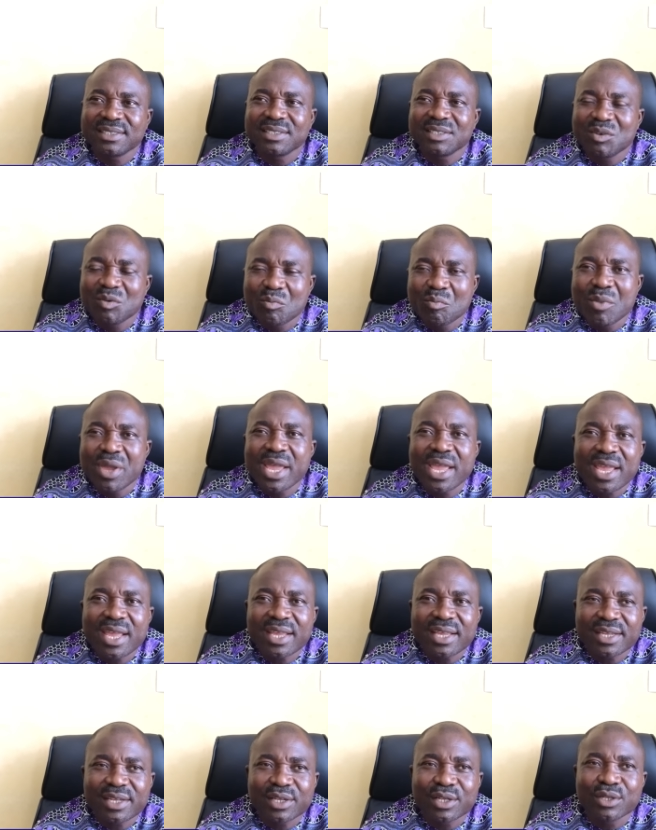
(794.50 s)

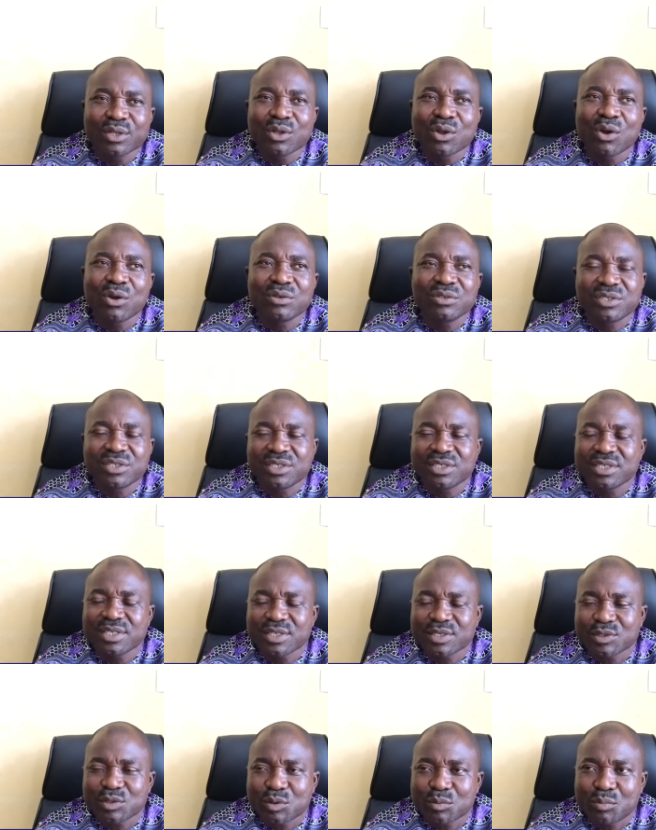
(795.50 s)
may not
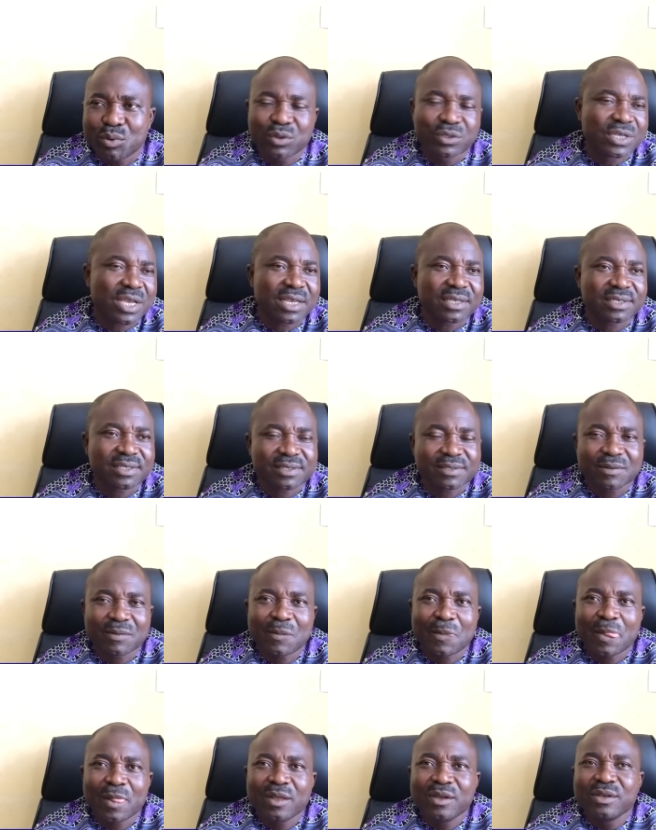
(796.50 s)
possess.
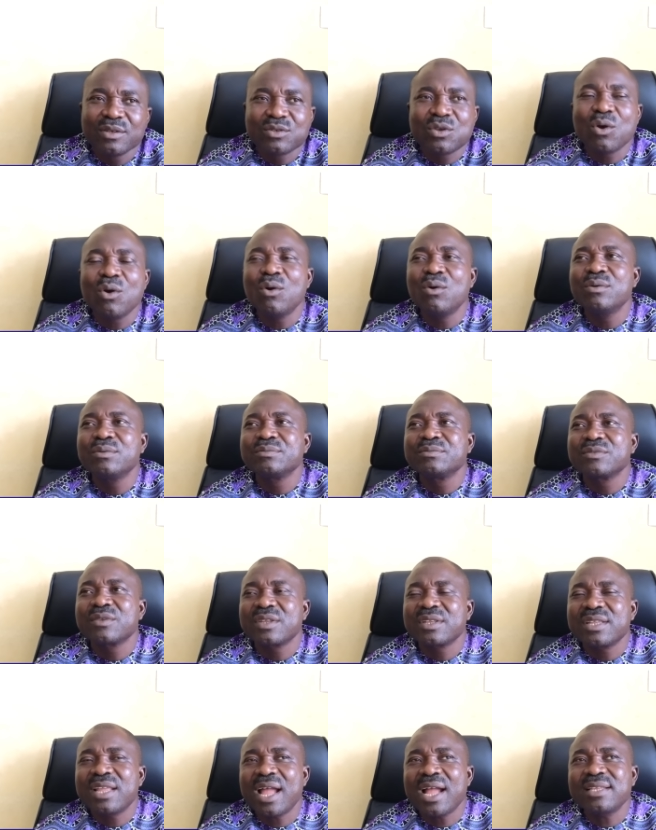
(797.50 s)
So
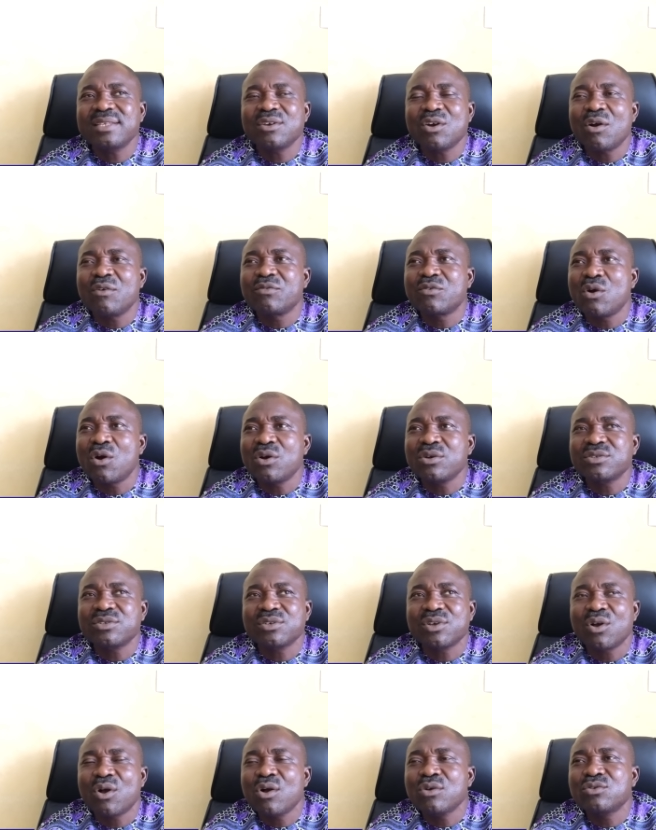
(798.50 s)
that, of
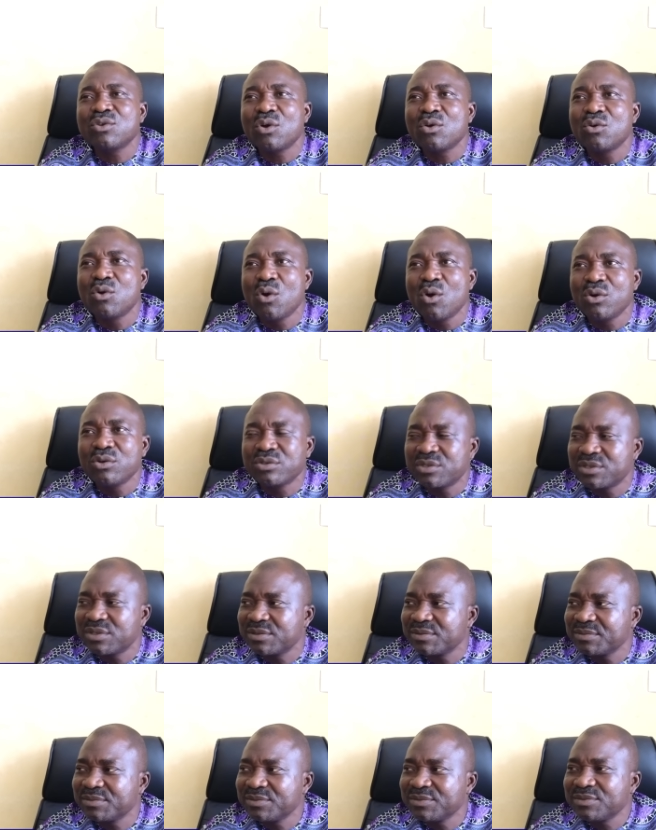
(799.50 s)
course, also goes
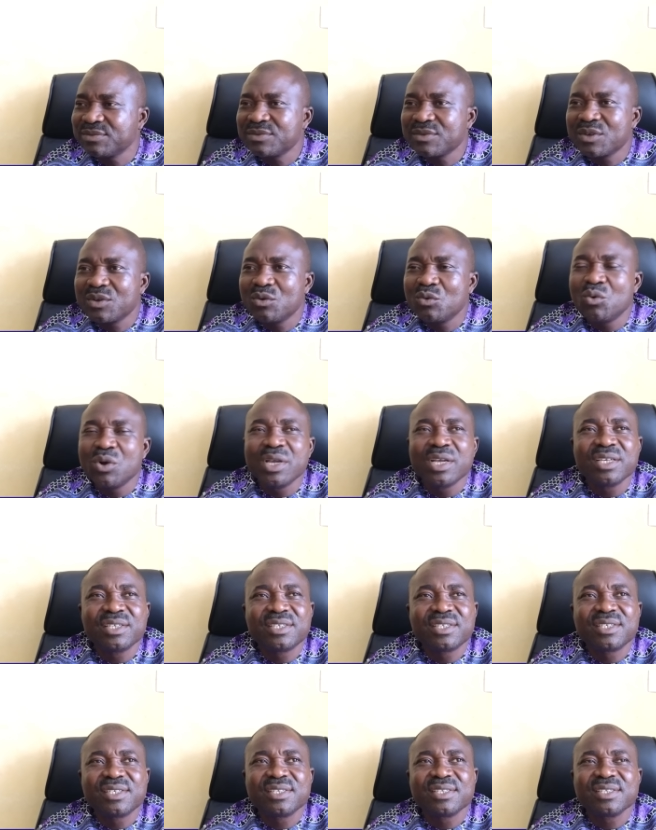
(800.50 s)

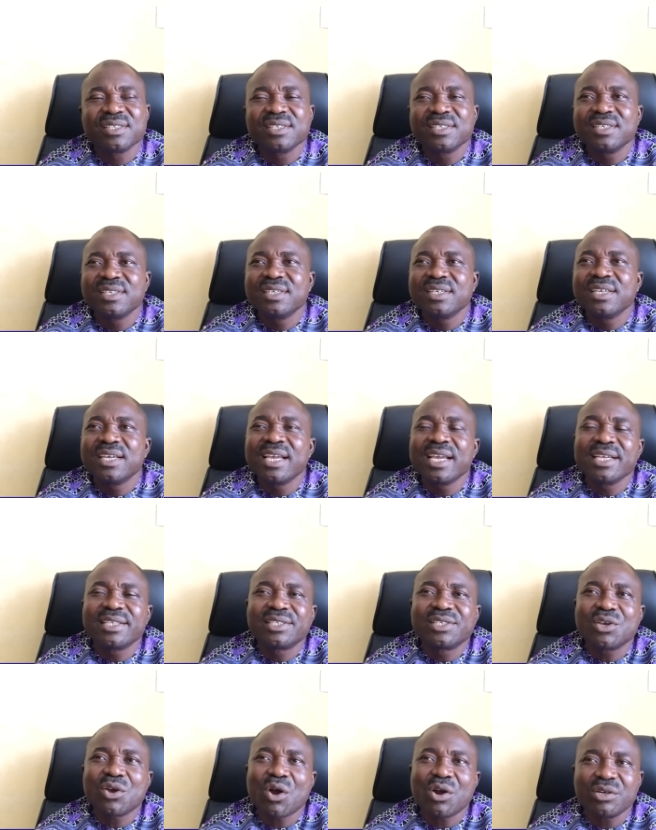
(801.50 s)
with a
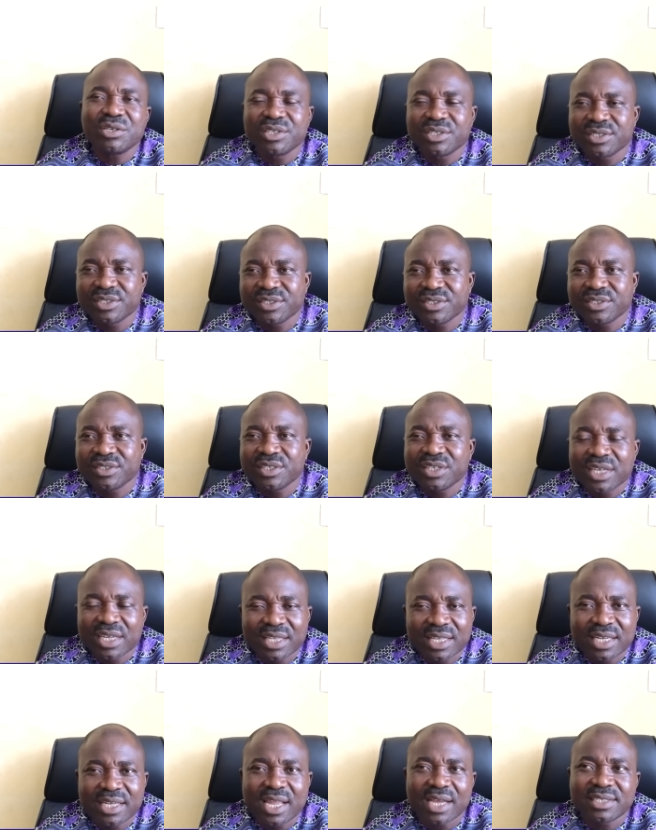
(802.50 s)
theory
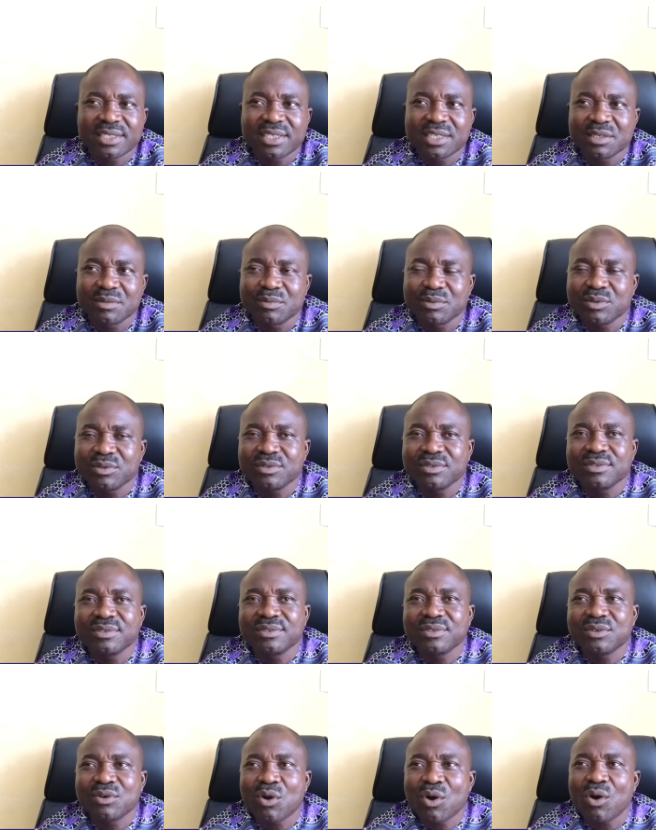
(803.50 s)
in leadership
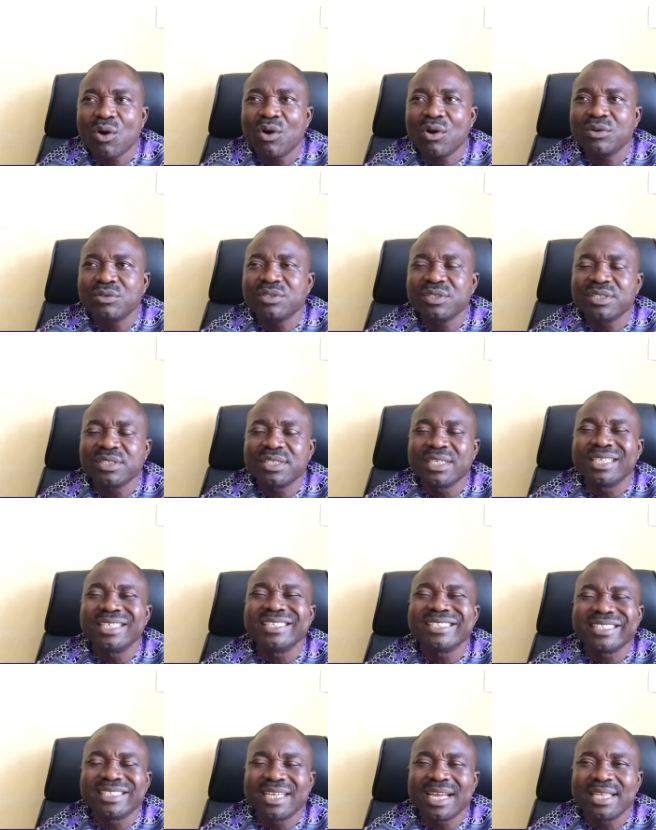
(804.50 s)
called the
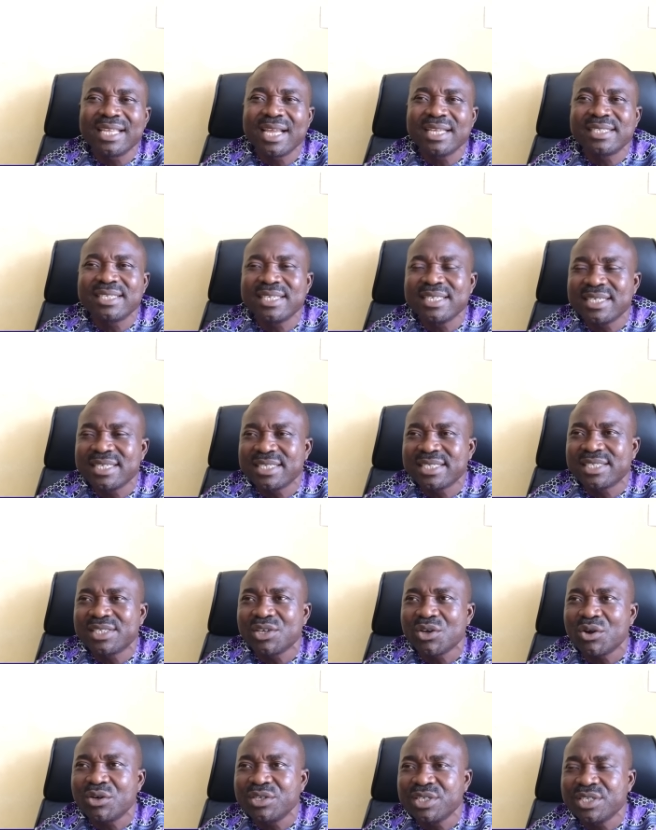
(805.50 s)
genetic
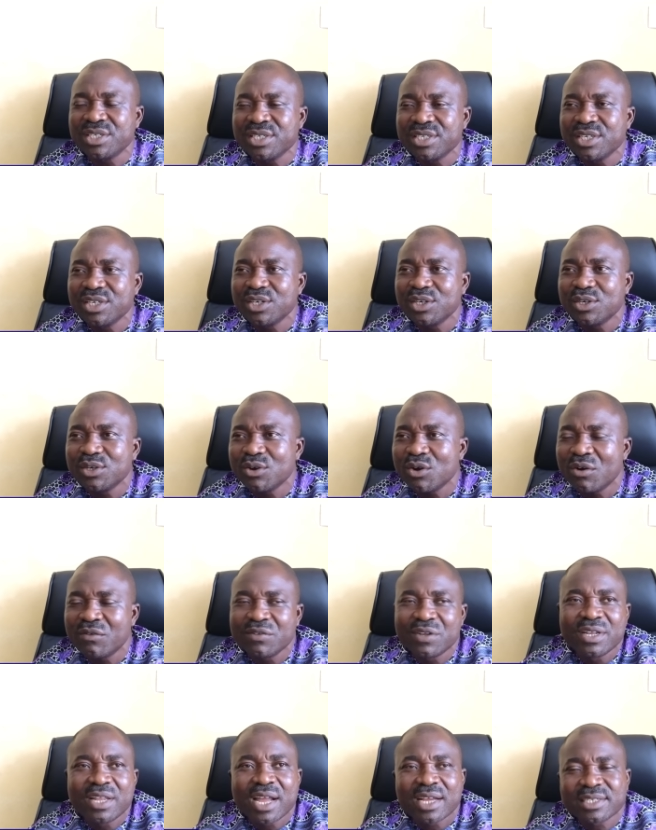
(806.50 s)
theory of
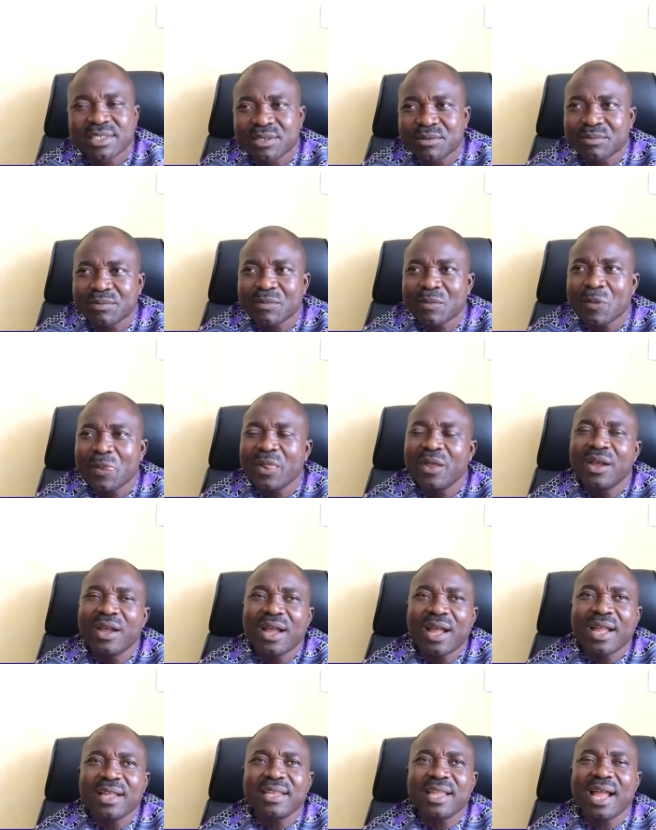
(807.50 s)
leadership.
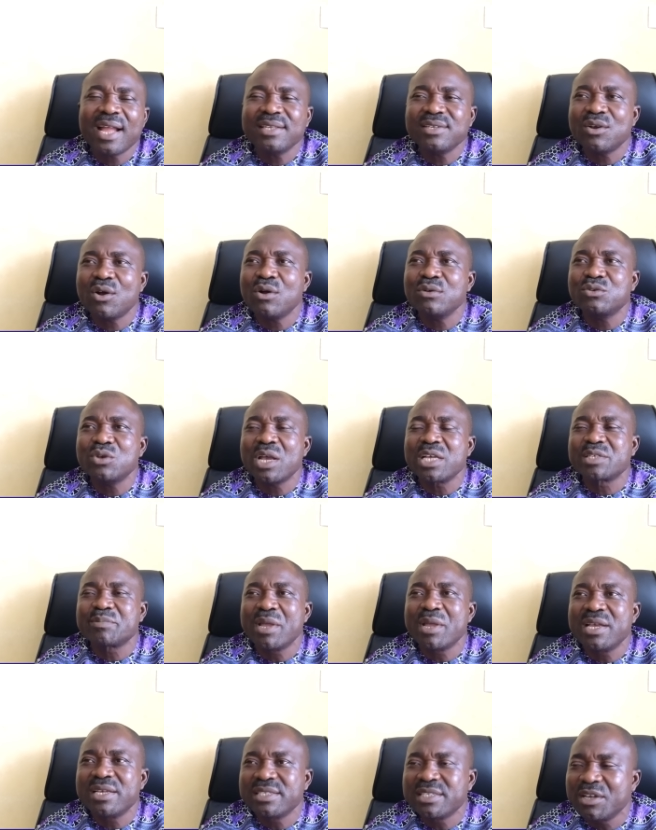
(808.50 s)
And that also
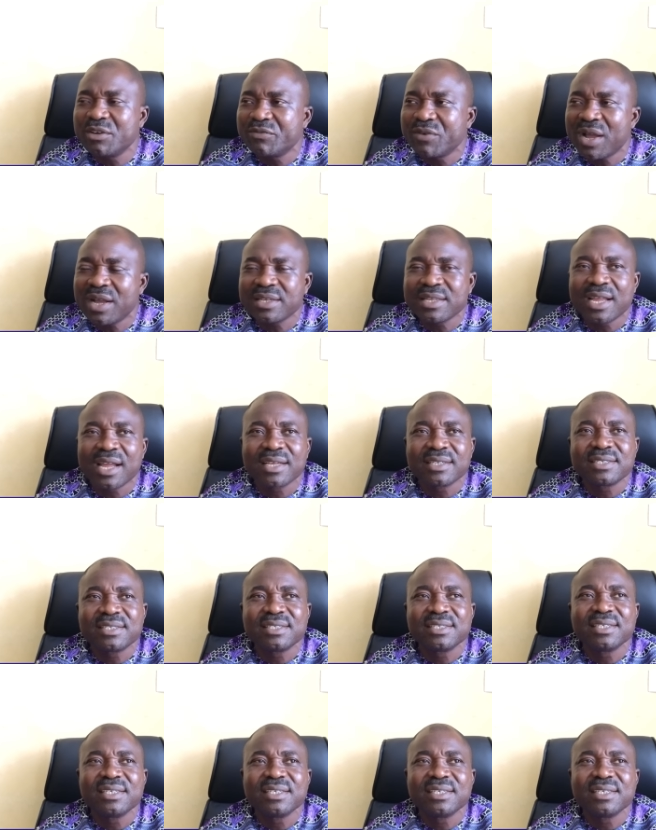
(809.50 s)
explains the fact that